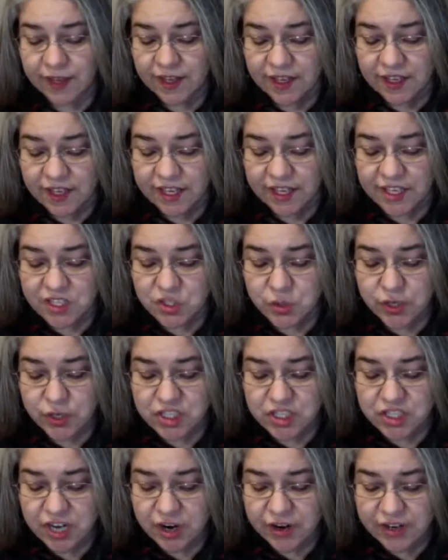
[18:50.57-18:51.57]
He
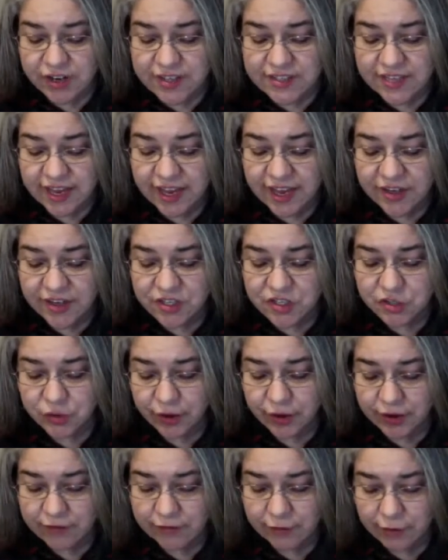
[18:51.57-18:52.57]
stretched out his hand to
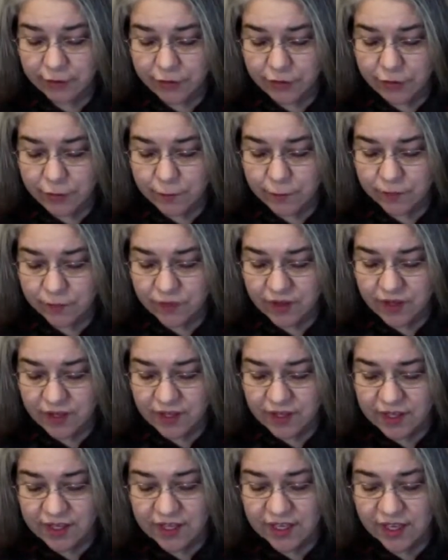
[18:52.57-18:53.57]
grandfather.
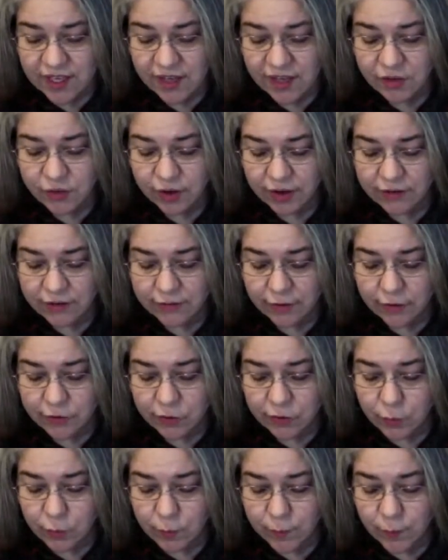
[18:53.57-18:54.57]
He and
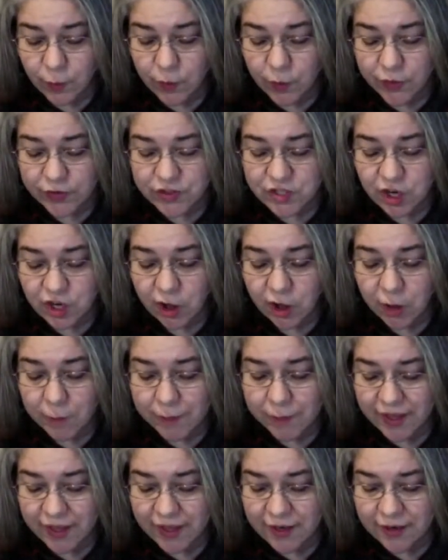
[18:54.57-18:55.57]
grandfather were both tall
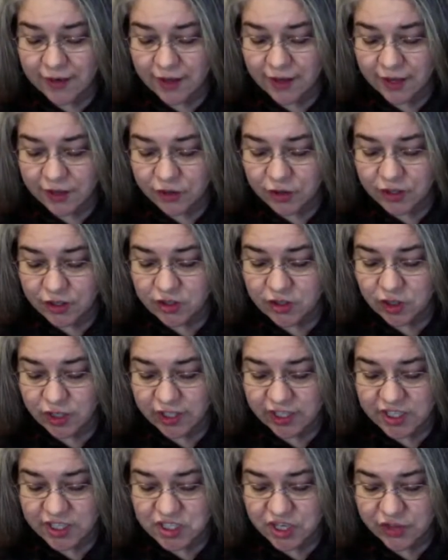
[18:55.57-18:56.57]
men and could
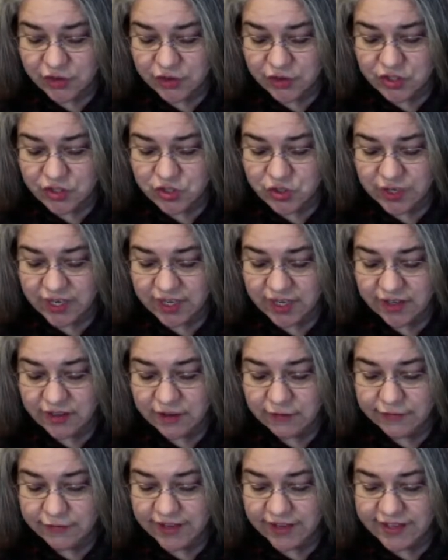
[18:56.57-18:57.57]
look each other straight in
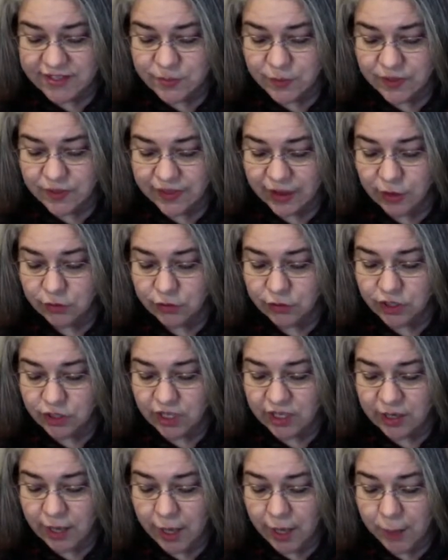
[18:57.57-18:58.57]
the face without
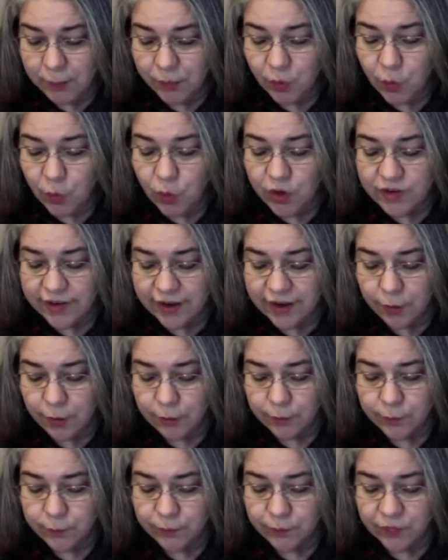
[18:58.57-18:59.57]
looking up or
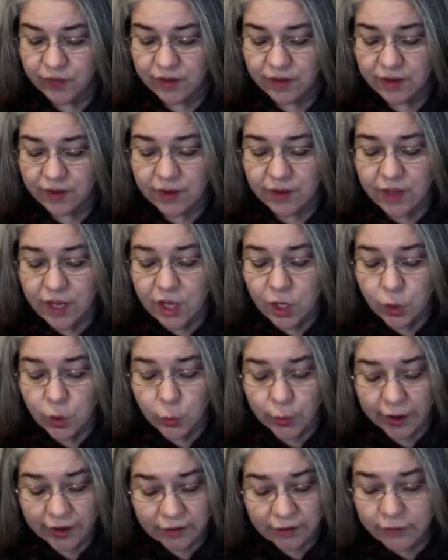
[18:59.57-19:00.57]
down.
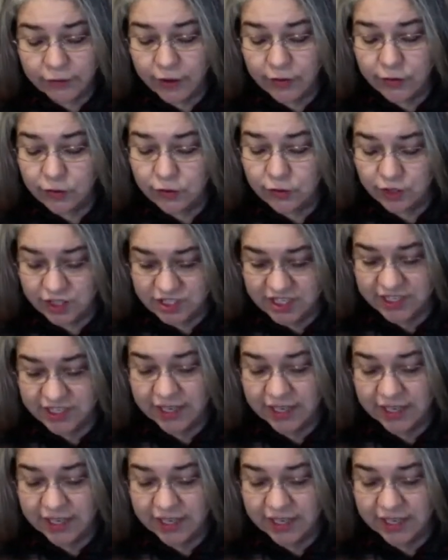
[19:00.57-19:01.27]
Grandfather looked at